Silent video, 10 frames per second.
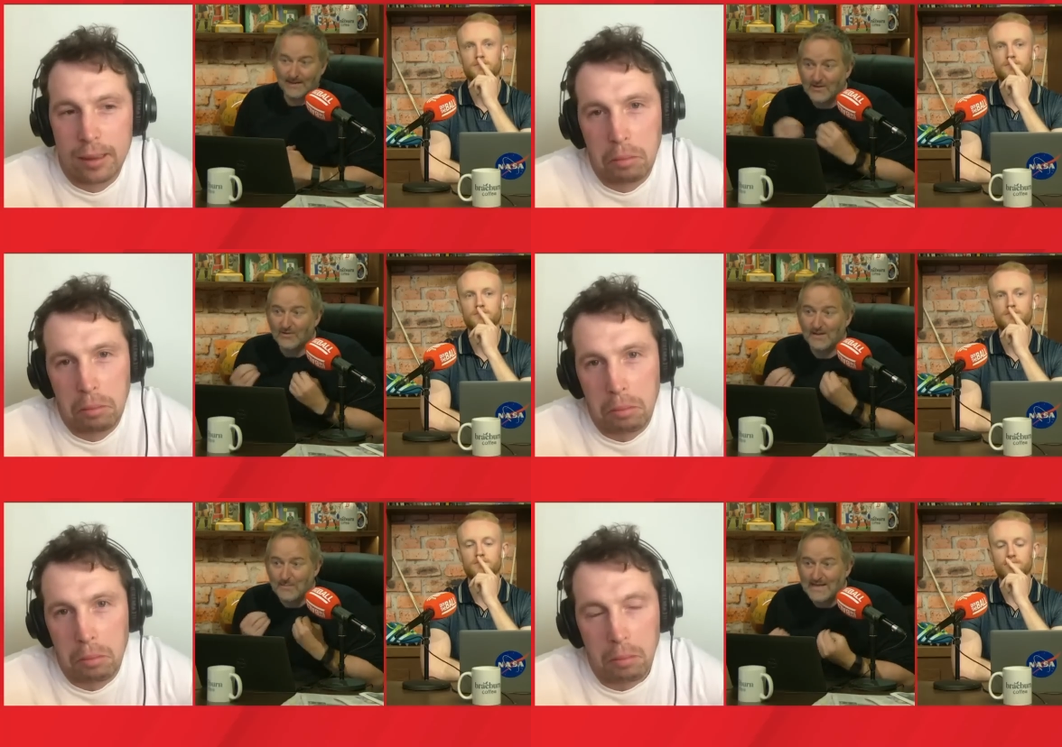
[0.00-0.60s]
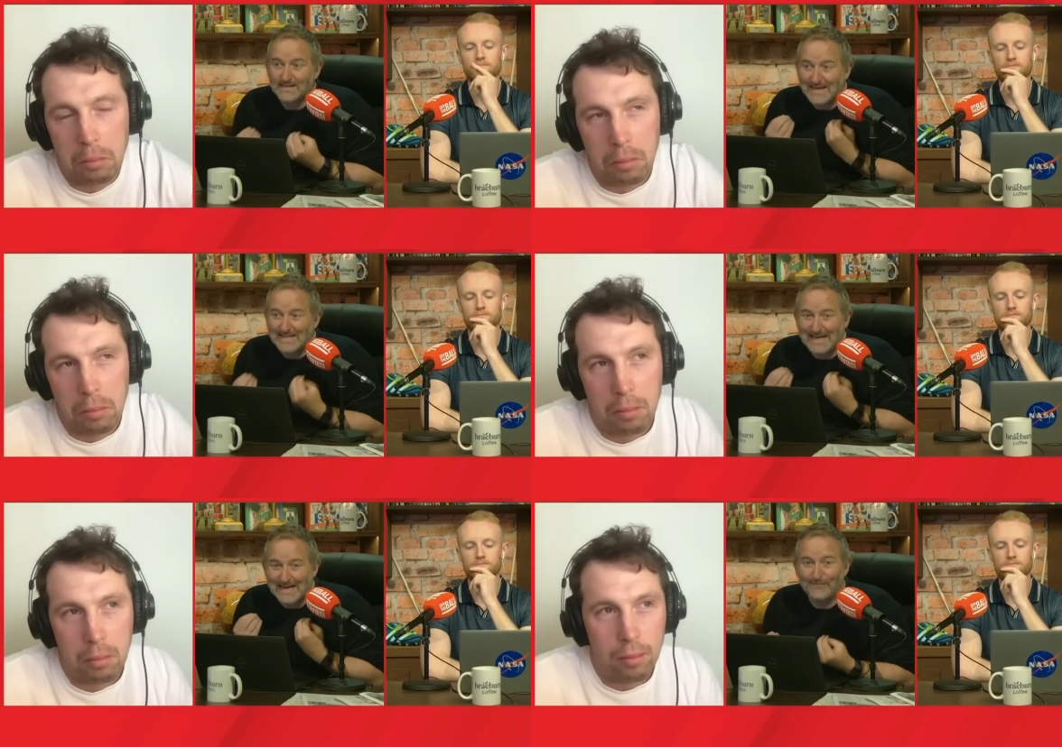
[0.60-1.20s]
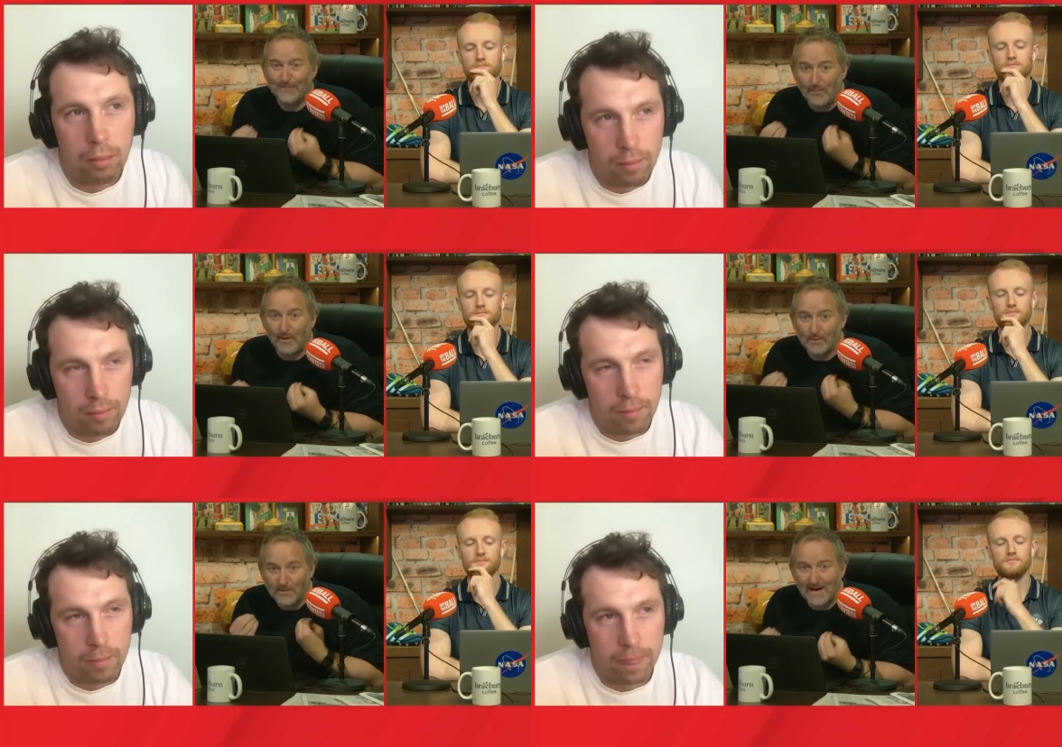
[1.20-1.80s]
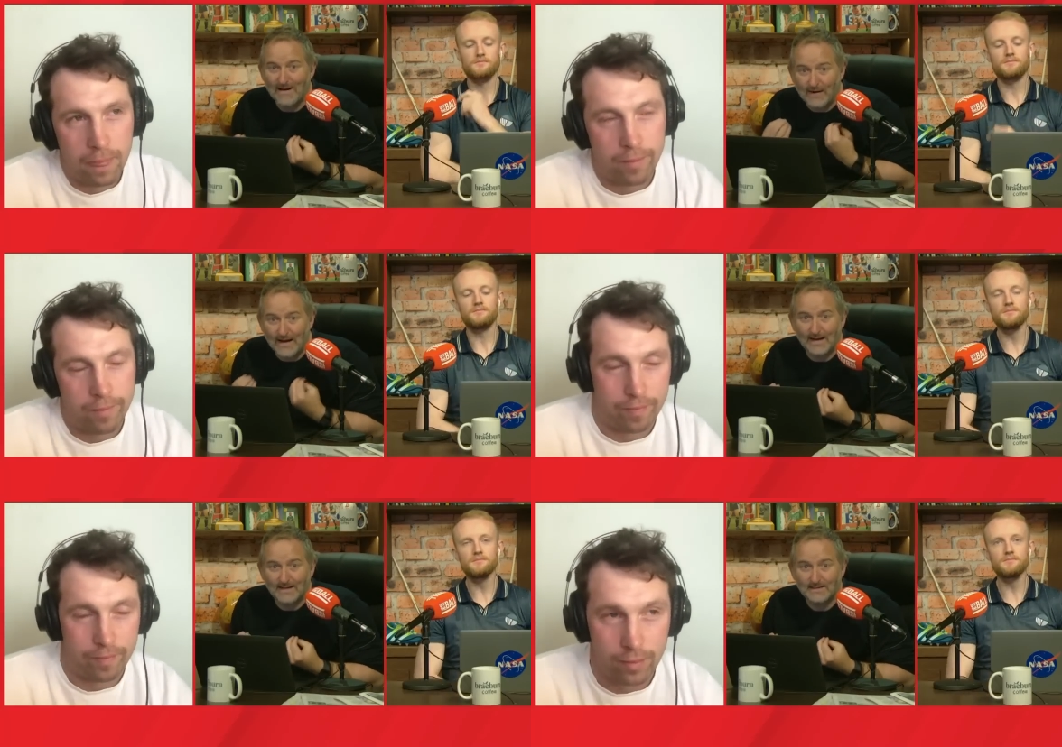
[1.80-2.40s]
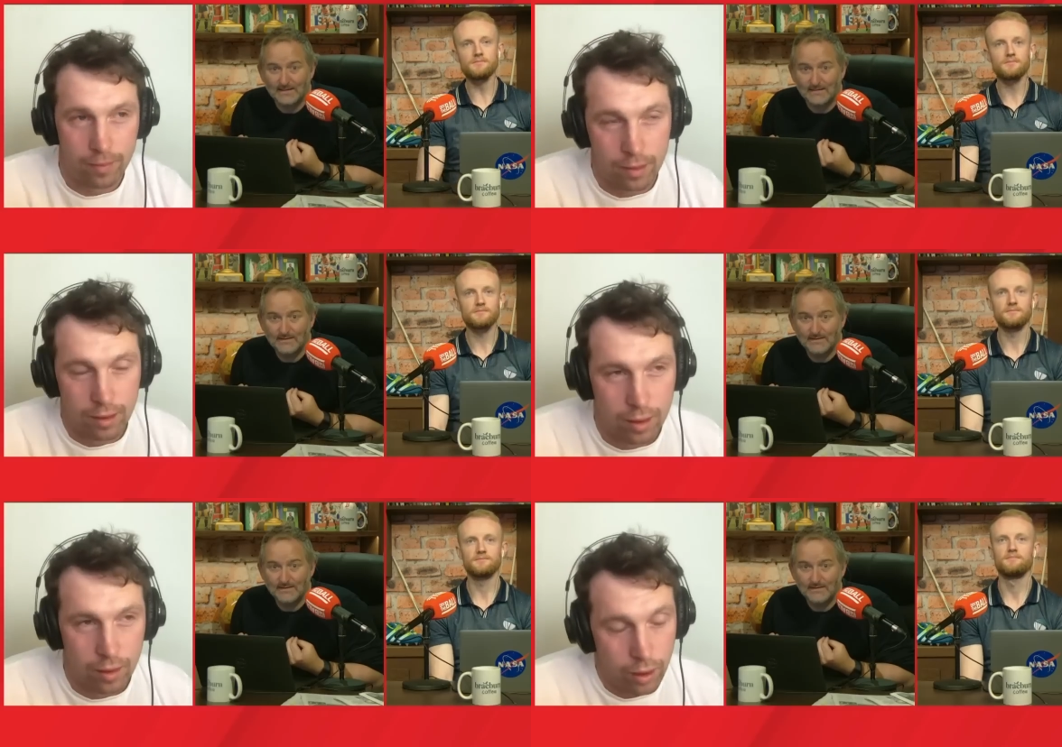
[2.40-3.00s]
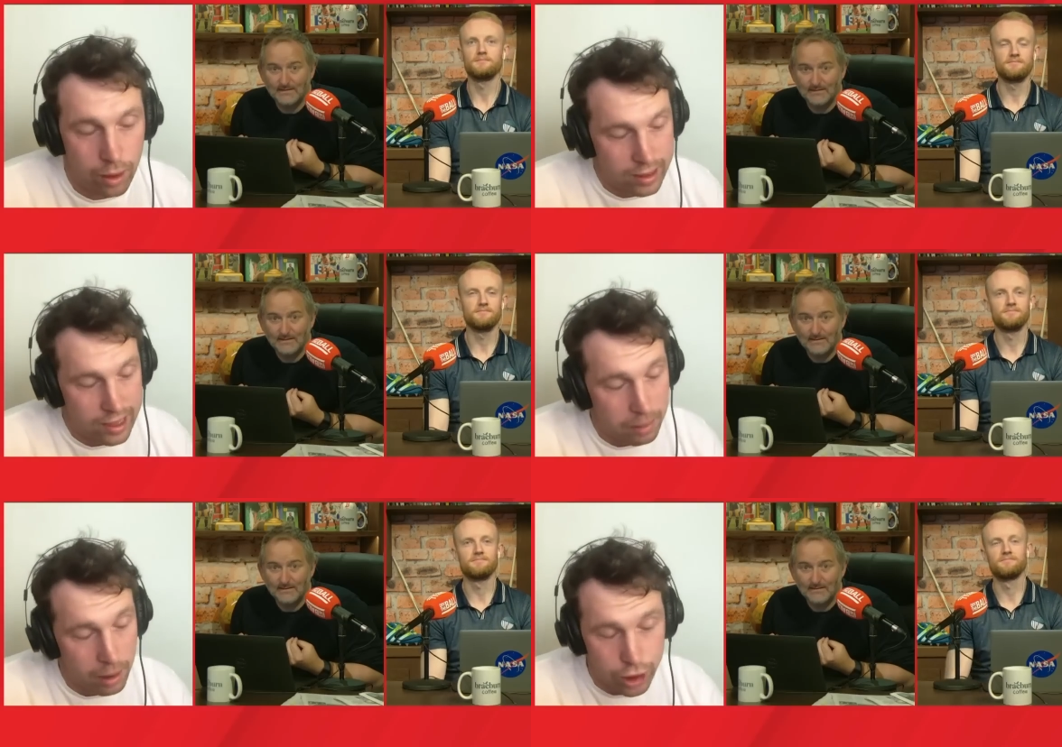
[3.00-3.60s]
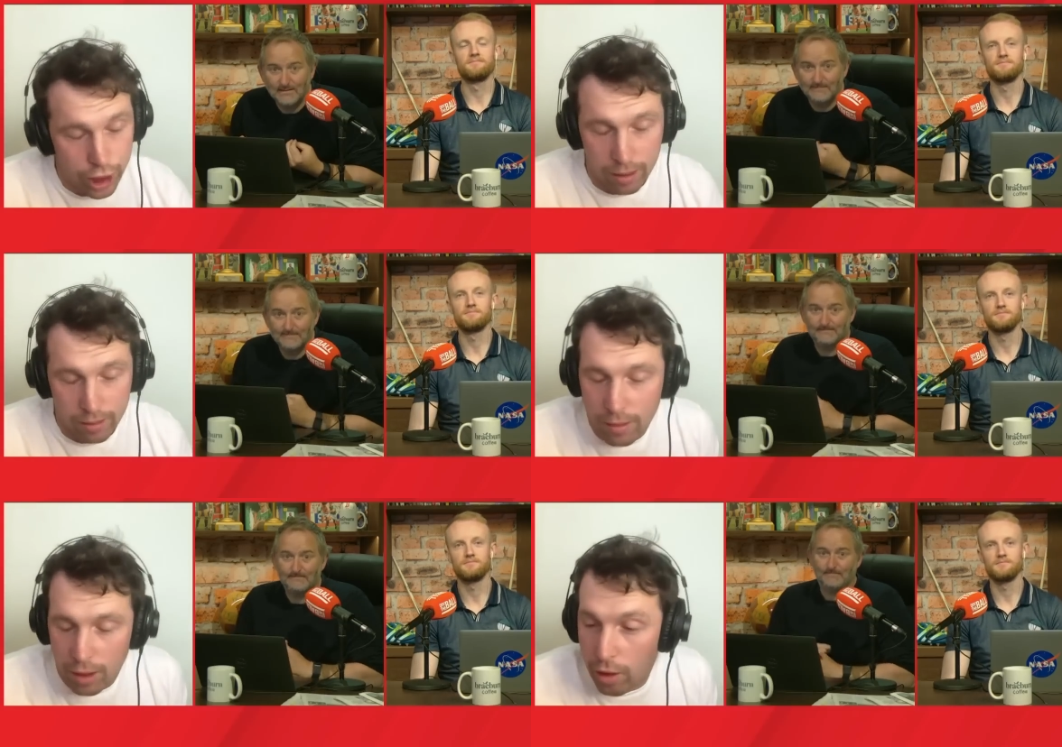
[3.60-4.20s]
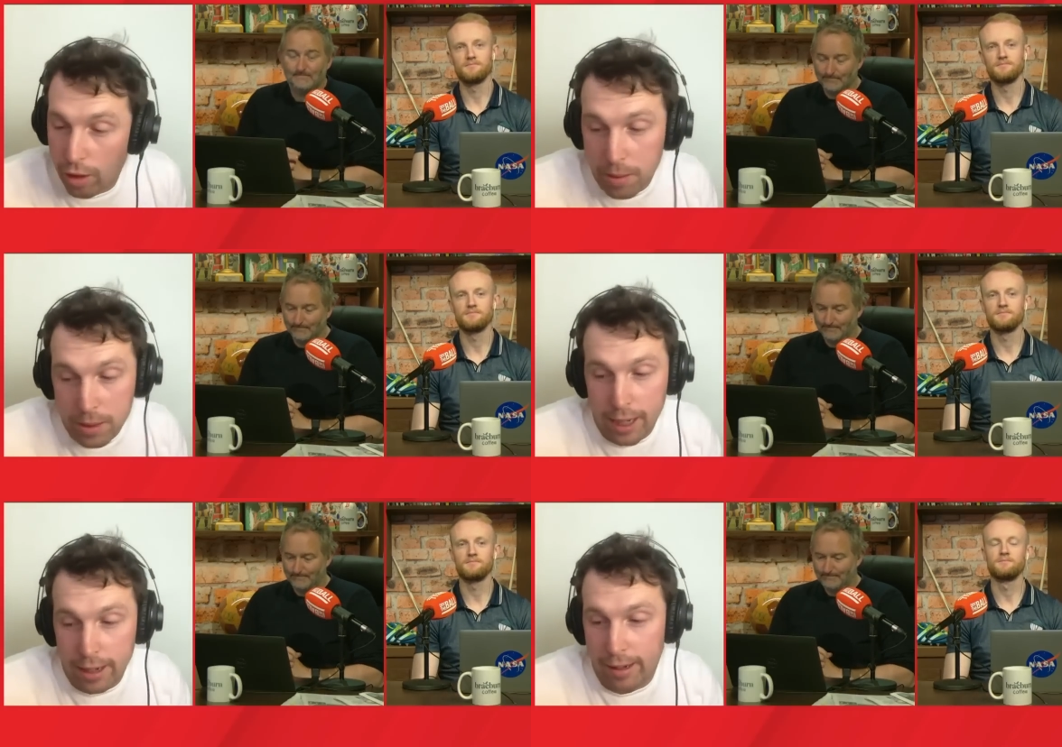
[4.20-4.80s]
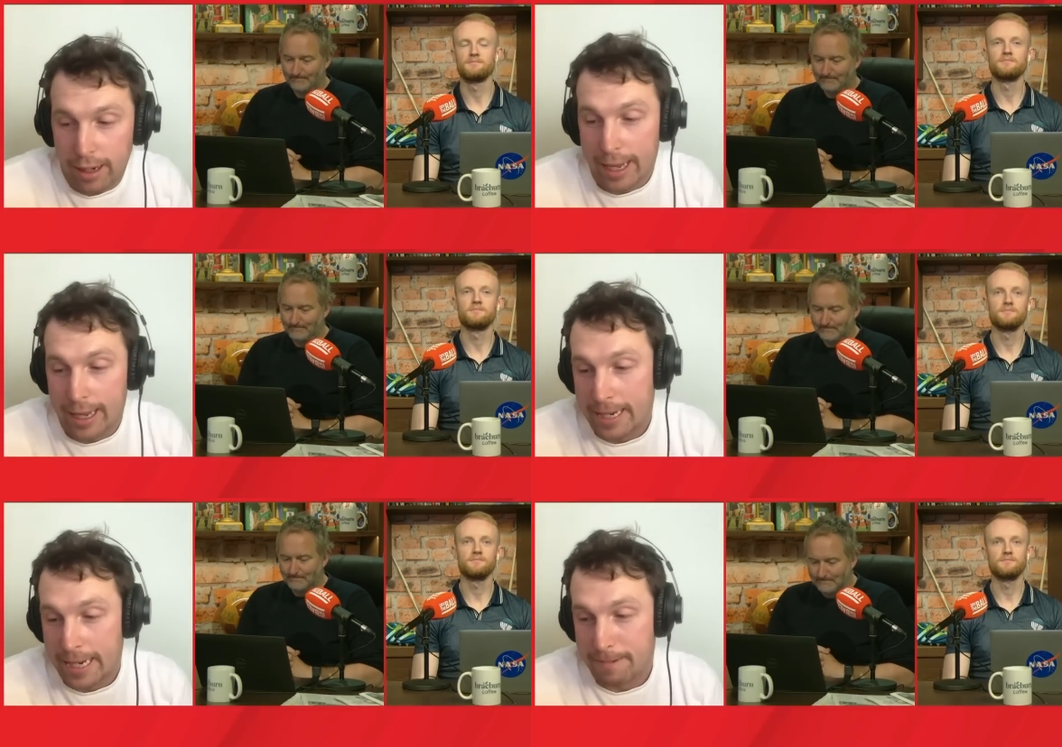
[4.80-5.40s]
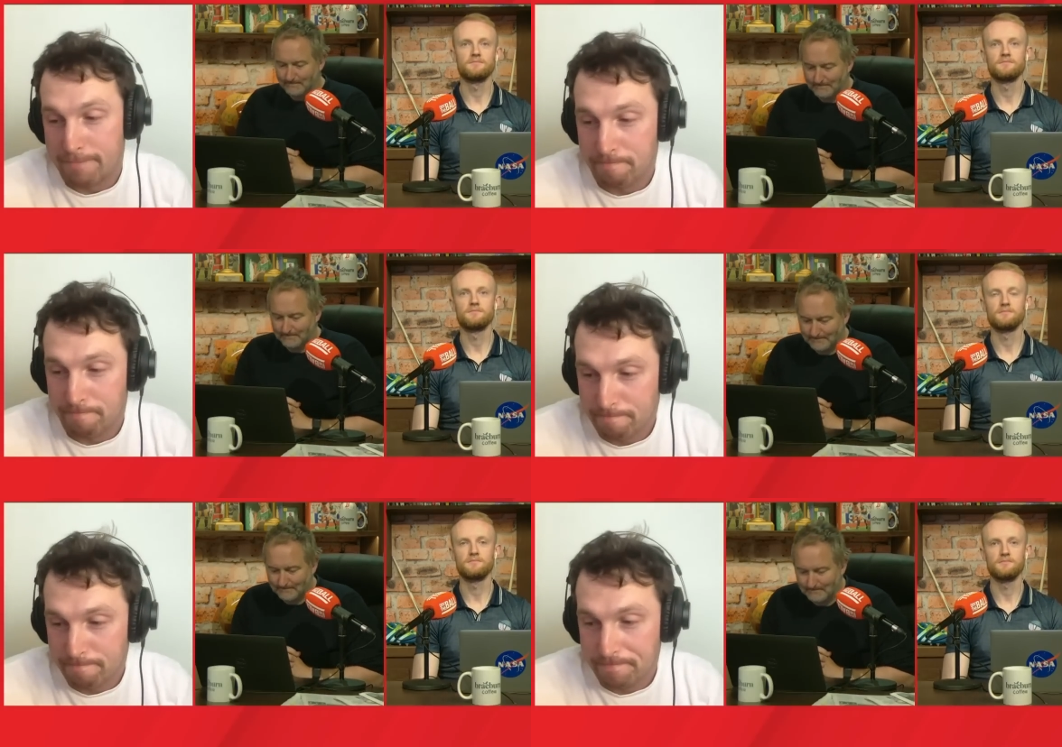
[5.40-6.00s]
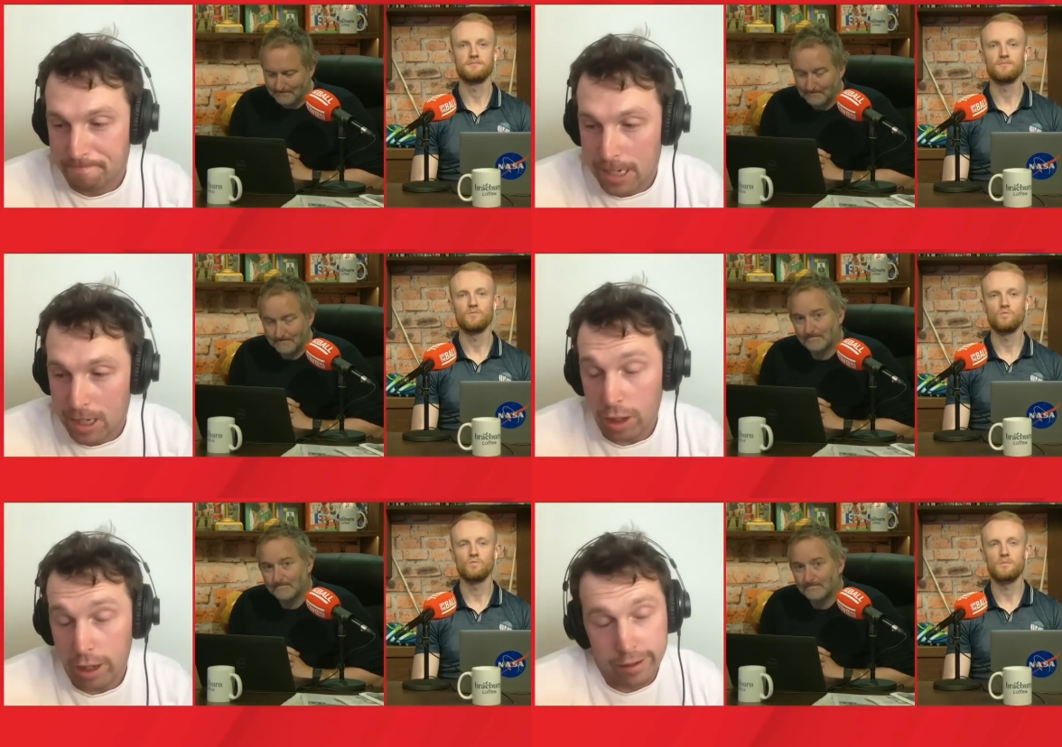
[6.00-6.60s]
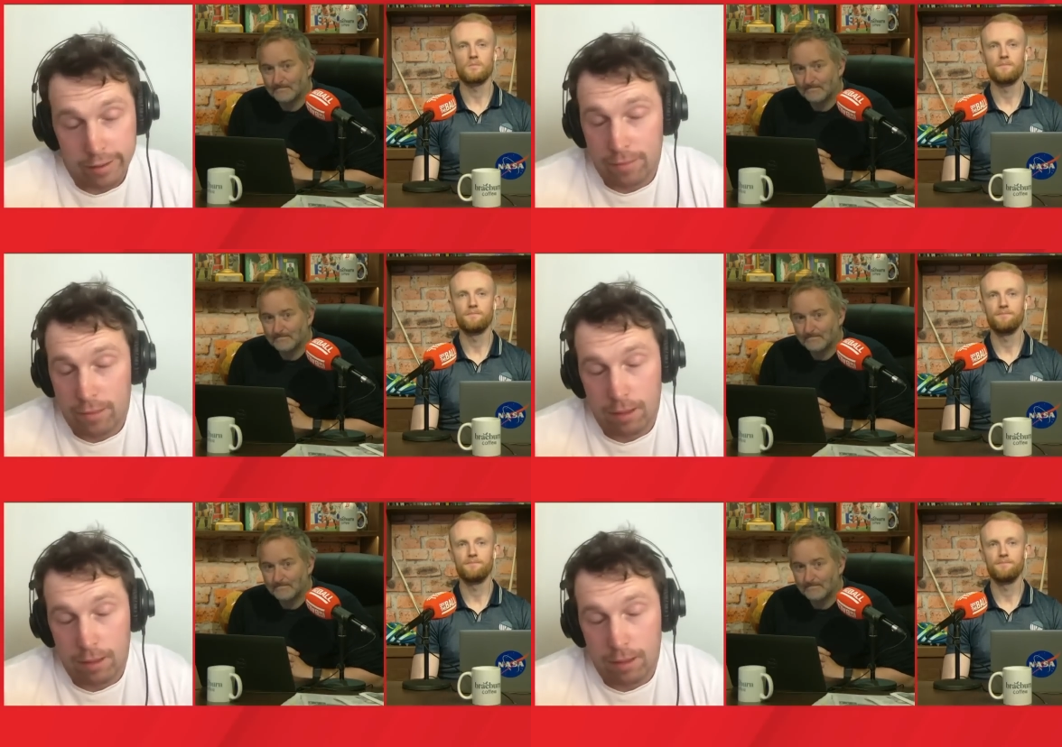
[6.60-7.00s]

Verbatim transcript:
Speaker 1: Literally the best day of Gaelic football that we've ever had. We're in the same
Speaker 2: boat here, one hundred percent. And um, look at